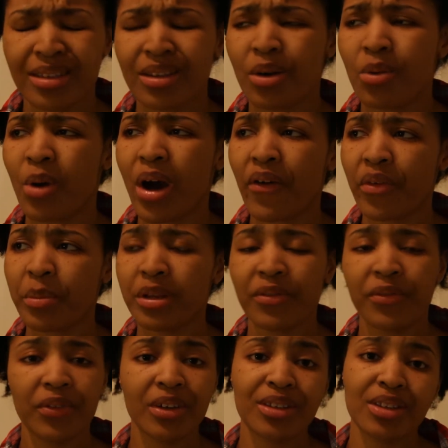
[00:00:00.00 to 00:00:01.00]
Took a while for me
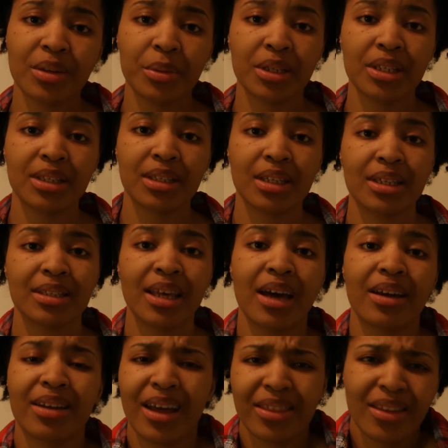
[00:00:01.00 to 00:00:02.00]
to figure some of these things
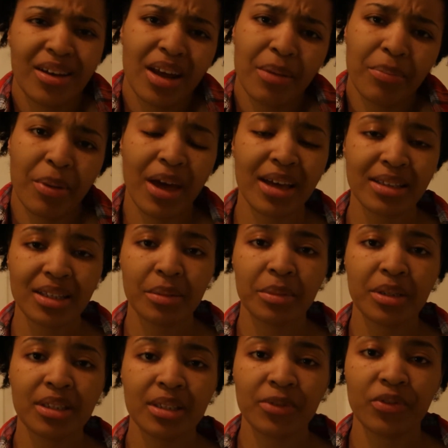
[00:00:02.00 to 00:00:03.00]
out, and I thought I'd pass some
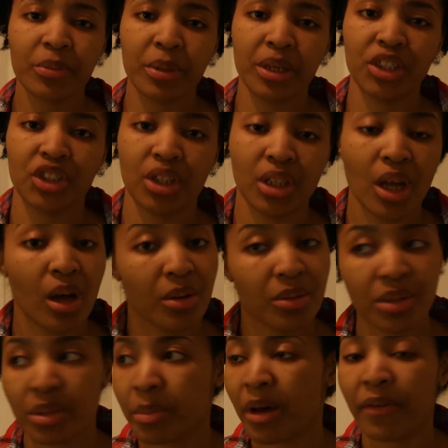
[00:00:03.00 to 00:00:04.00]
of this information
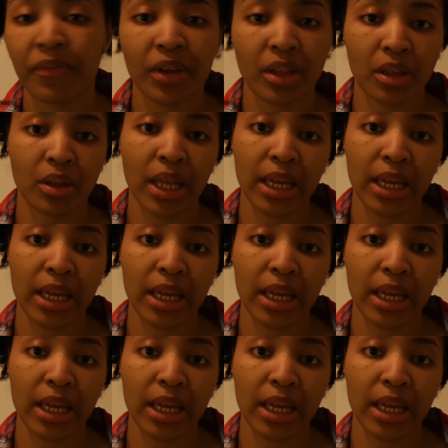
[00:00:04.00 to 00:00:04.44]
along to my fellow